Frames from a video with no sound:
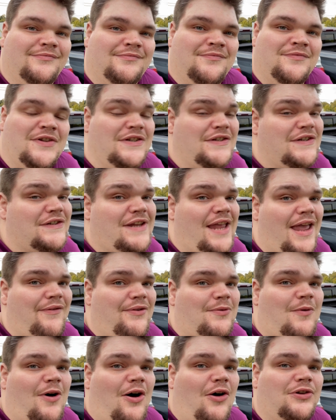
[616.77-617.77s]
This is
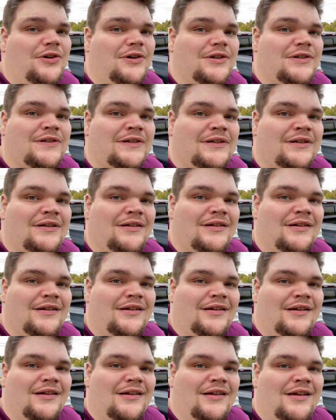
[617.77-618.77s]
Kevin Walters
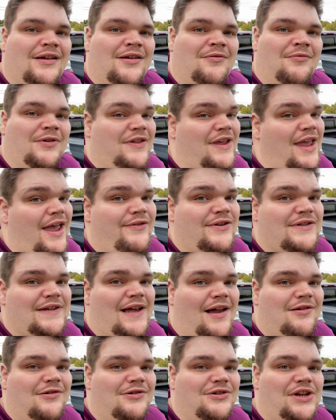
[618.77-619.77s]
with with Kevin's
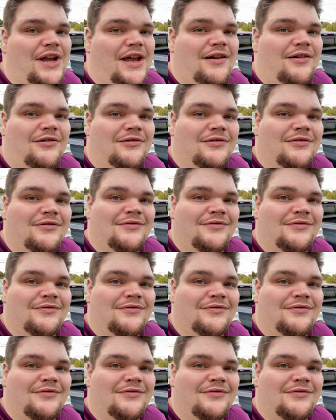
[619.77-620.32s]
Auto Channel,